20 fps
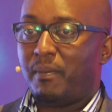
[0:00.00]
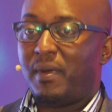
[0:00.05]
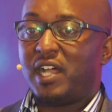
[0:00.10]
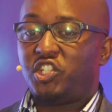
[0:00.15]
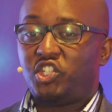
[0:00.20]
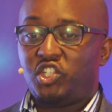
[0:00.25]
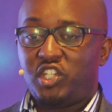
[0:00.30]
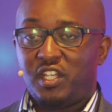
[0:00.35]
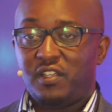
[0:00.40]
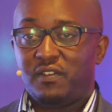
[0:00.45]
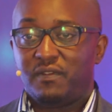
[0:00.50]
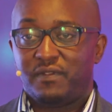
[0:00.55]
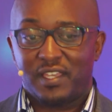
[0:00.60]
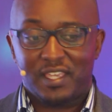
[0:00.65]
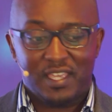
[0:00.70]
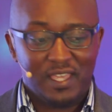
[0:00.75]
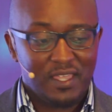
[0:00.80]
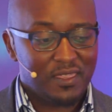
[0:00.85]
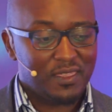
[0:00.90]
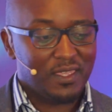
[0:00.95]
achieve the
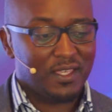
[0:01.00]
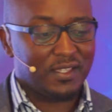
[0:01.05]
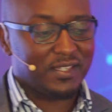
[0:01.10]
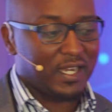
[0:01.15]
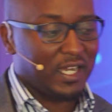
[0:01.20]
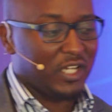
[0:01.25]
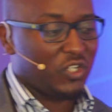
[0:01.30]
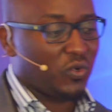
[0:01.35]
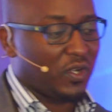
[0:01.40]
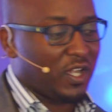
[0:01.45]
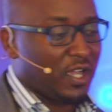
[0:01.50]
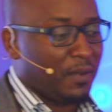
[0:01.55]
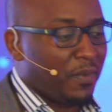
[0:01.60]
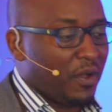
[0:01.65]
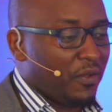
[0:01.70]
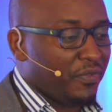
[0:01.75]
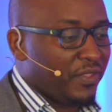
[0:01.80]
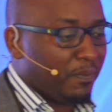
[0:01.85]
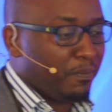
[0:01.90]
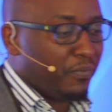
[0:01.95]
key things that I talk
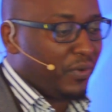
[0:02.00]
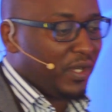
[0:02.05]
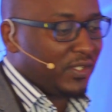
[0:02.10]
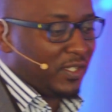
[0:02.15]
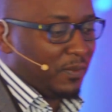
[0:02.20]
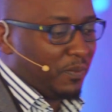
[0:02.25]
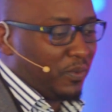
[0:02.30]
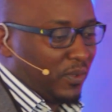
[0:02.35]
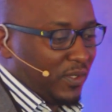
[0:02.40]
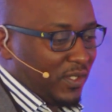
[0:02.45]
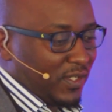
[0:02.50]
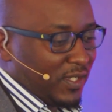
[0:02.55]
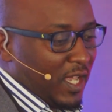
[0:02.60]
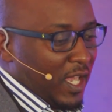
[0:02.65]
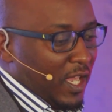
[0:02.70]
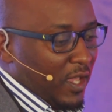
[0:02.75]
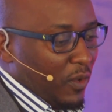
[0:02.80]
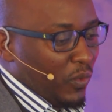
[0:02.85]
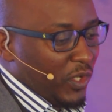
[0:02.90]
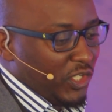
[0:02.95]
about, the principles,
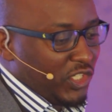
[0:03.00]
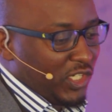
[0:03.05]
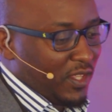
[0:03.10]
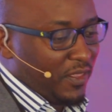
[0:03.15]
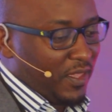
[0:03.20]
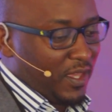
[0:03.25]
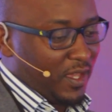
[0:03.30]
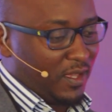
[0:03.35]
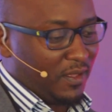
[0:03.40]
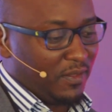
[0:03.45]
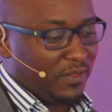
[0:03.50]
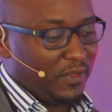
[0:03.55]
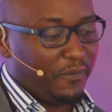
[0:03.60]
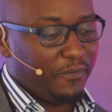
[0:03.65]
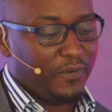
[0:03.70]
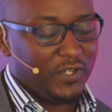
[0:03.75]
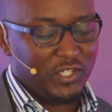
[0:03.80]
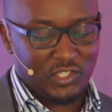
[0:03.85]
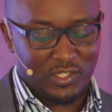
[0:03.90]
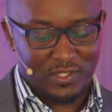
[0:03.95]
which are there, the
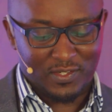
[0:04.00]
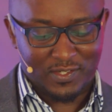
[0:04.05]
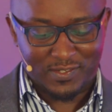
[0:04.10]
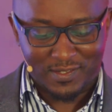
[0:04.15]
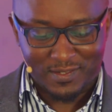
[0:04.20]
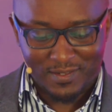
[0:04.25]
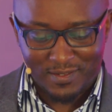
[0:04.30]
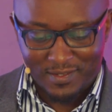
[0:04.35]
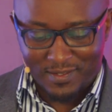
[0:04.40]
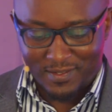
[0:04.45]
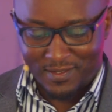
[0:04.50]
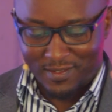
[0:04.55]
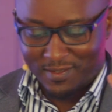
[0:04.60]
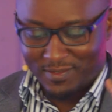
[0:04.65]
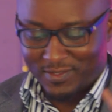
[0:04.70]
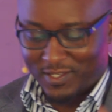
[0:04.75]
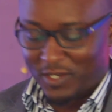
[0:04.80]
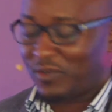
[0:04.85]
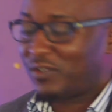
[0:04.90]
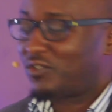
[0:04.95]
features.
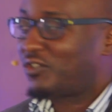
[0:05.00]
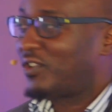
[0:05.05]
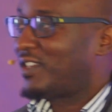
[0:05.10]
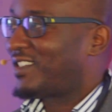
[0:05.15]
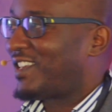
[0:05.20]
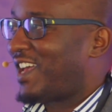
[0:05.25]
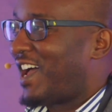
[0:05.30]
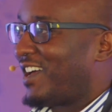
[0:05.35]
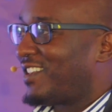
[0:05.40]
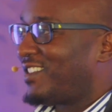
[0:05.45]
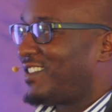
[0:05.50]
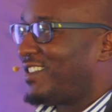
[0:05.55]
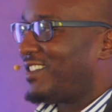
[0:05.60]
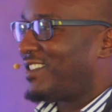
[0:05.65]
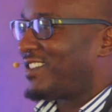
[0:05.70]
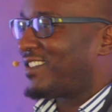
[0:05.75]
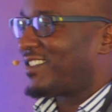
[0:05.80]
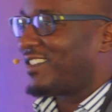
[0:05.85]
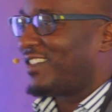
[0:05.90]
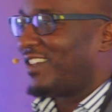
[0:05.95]
Zero trust access,
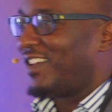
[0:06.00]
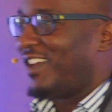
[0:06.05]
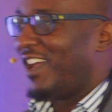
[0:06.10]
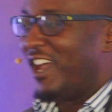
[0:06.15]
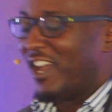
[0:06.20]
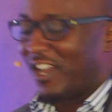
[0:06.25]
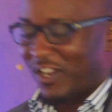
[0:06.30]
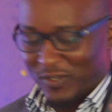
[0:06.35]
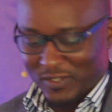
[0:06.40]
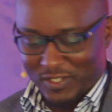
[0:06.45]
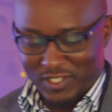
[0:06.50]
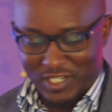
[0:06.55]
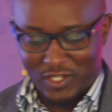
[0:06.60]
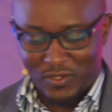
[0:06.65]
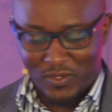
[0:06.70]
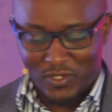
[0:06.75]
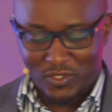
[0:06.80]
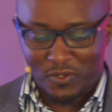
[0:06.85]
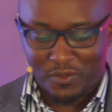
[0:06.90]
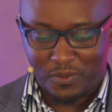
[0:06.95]

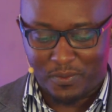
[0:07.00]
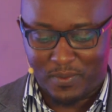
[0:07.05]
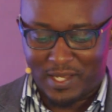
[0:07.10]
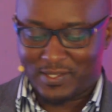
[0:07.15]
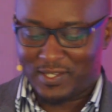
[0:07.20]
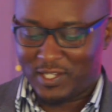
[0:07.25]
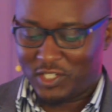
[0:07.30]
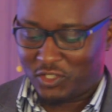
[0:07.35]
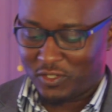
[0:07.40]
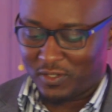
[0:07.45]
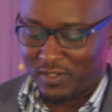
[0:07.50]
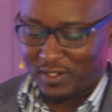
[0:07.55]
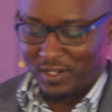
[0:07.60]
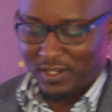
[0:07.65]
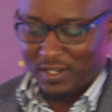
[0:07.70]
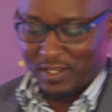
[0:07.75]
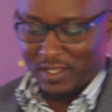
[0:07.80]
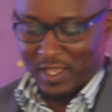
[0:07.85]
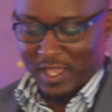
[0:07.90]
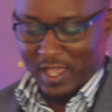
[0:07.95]
continuous authorization,
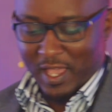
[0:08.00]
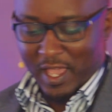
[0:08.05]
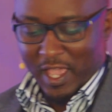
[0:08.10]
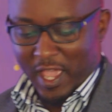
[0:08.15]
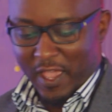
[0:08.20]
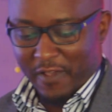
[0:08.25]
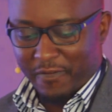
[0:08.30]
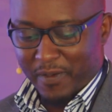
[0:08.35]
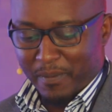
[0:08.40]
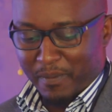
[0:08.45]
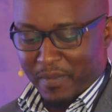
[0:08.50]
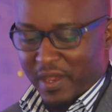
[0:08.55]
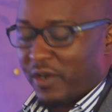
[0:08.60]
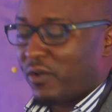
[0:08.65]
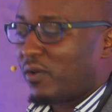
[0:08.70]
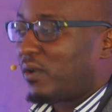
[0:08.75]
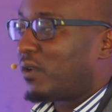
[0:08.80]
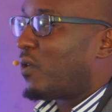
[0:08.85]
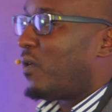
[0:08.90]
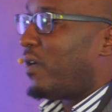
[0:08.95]

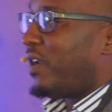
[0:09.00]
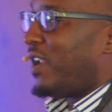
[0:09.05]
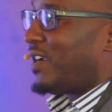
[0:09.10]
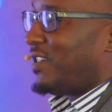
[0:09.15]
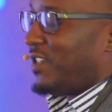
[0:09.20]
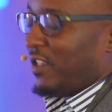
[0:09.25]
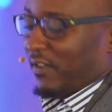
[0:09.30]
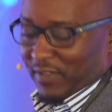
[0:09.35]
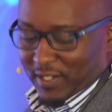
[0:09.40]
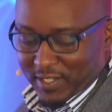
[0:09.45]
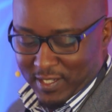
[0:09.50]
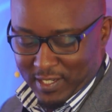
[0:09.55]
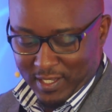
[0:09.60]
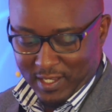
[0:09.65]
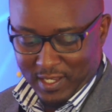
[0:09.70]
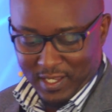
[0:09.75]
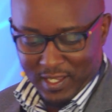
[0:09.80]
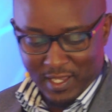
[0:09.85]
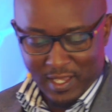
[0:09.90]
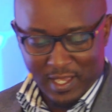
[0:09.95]
ephemeral
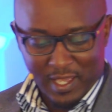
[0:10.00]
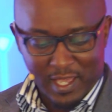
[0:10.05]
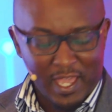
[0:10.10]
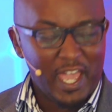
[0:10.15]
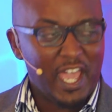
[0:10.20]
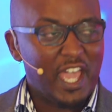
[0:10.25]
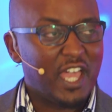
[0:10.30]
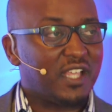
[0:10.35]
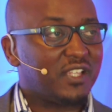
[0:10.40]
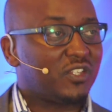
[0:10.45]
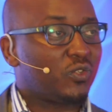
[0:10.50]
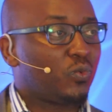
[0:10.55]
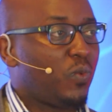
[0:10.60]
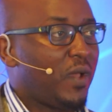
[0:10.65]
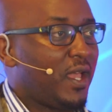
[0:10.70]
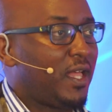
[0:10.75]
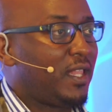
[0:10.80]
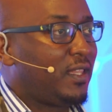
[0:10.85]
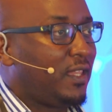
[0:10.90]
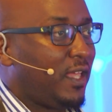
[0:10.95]
connectivity, as
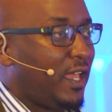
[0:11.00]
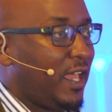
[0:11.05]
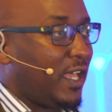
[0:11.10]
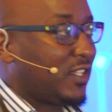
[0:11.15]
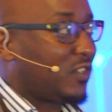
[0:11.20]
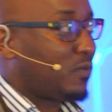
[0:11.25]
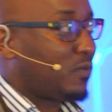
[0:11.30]
well as